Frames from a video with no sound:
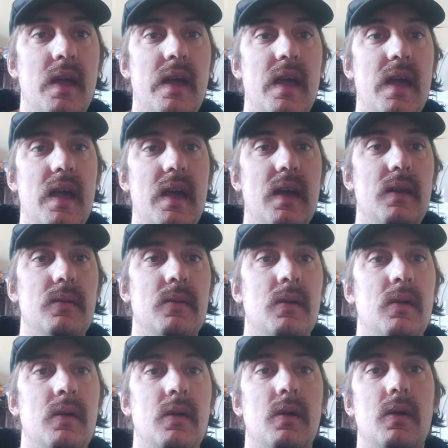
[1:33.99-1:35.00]
And
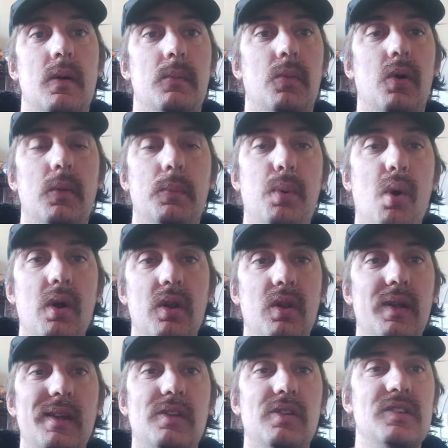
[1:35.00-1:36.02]
more
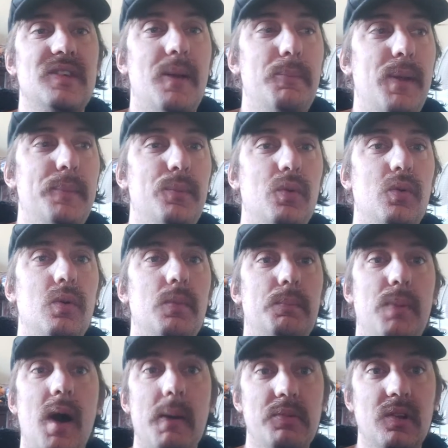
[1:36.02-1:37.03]
importantly, to some people,
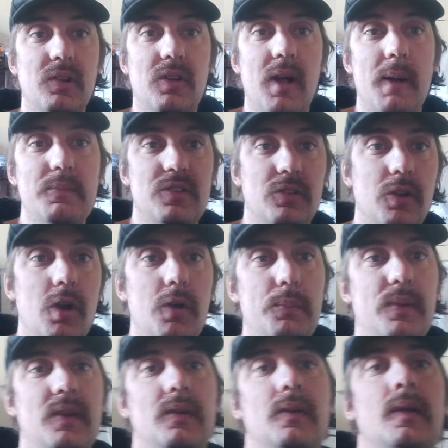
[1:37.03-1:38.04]
pubs and clubs are
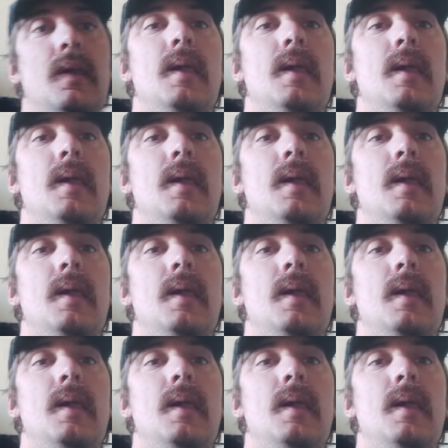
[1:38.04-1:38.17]
open.